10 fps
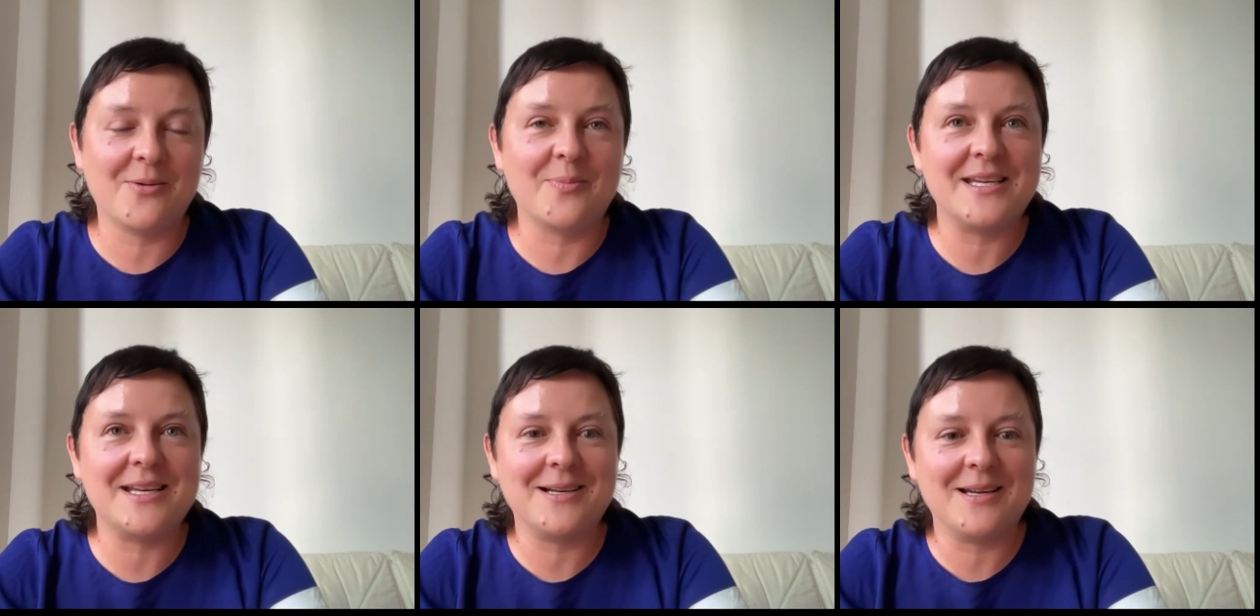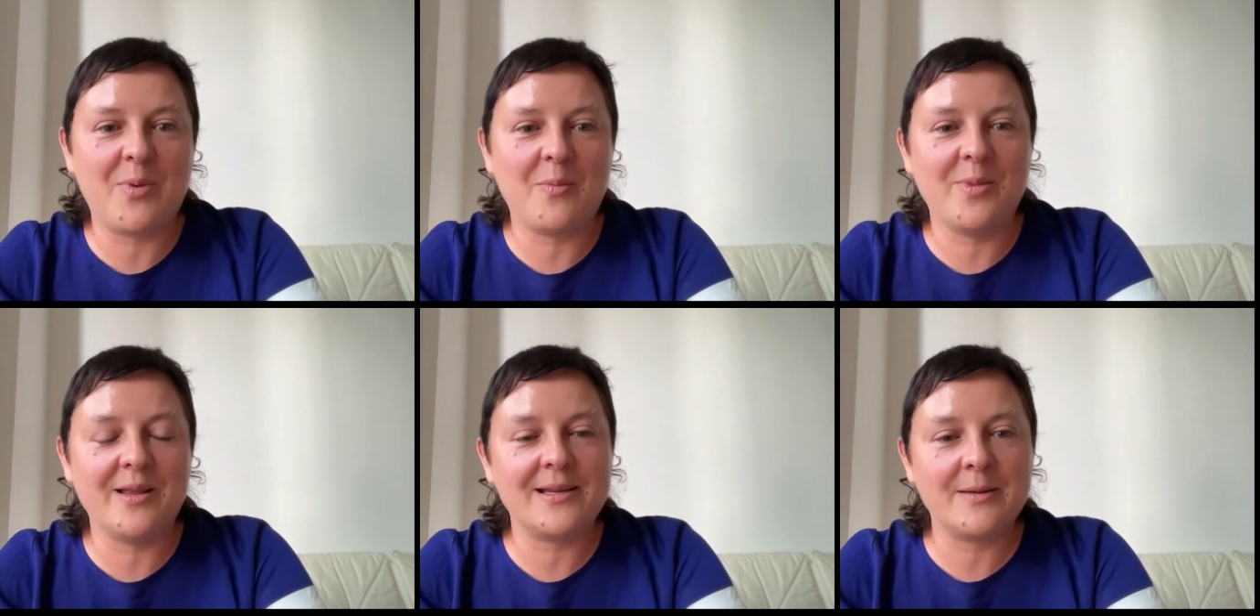particularly
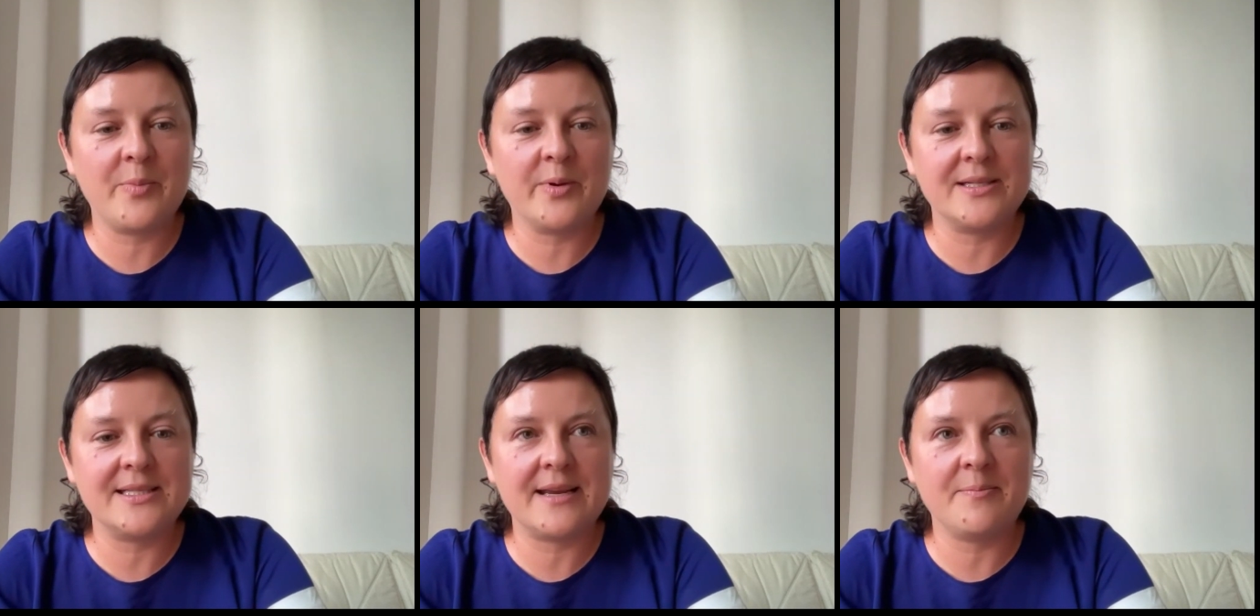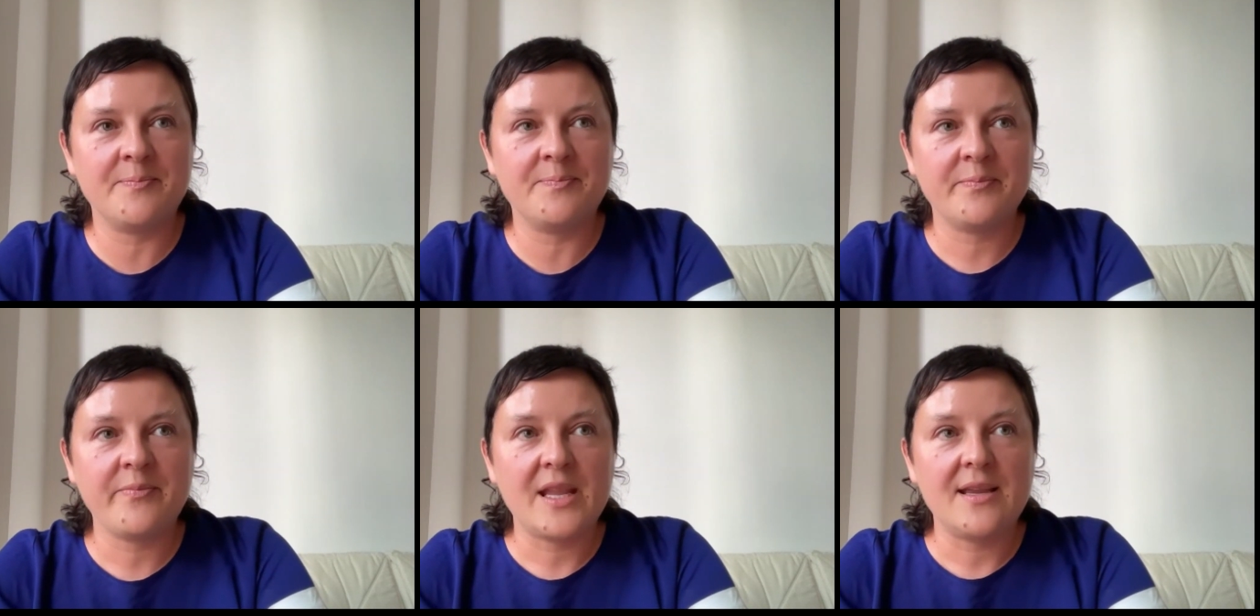public, but
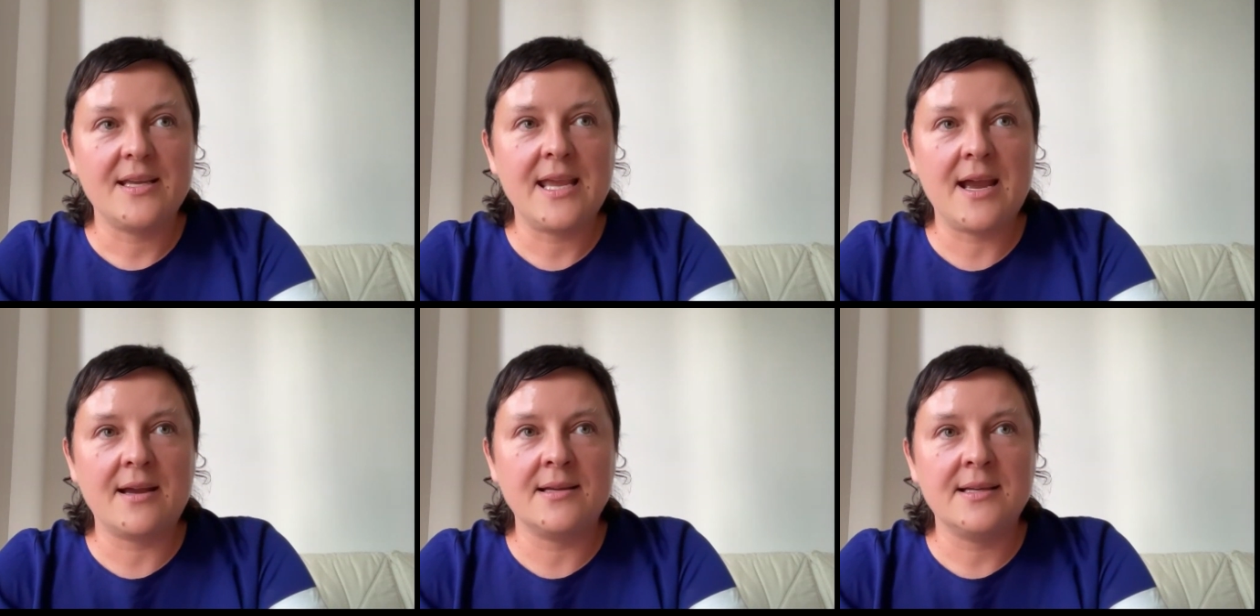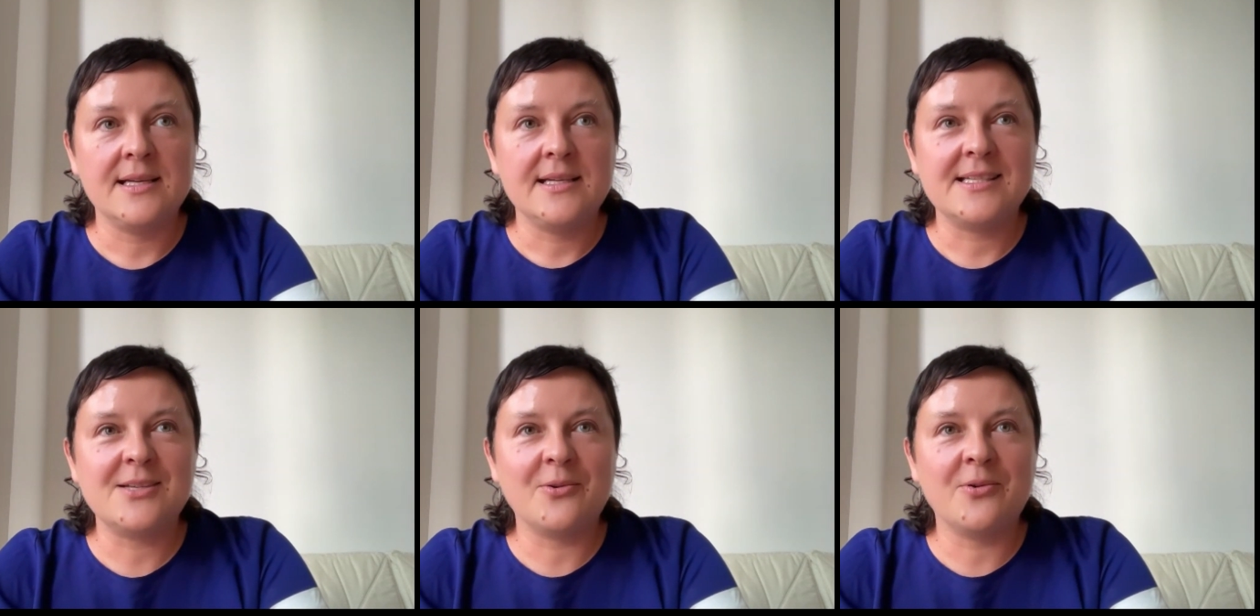yeah,
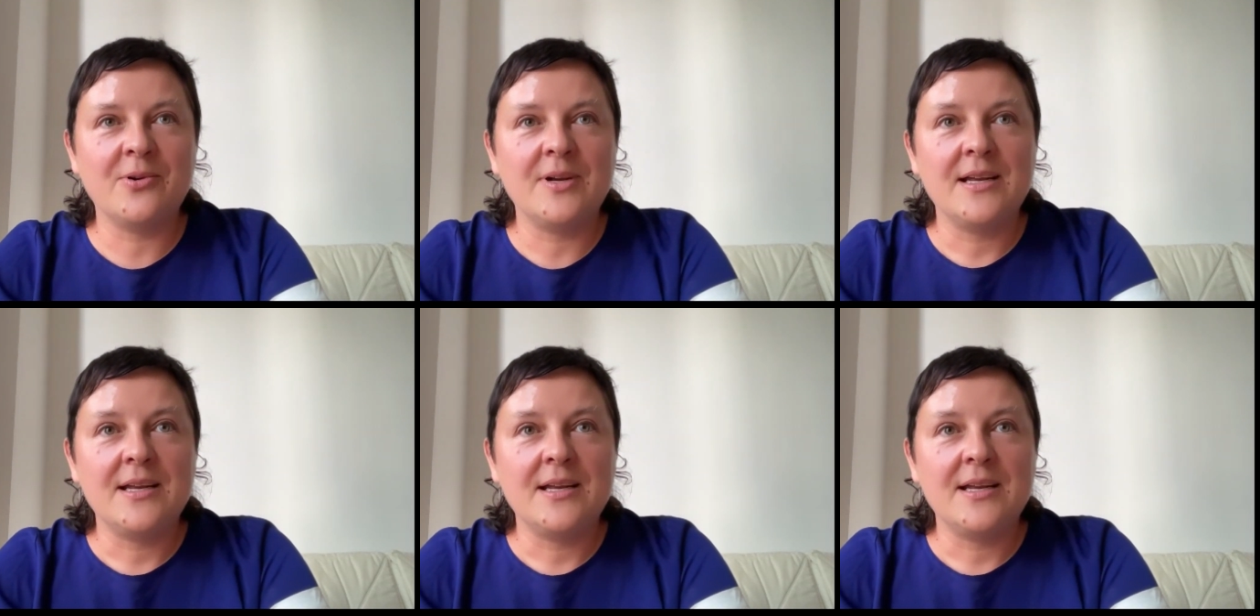so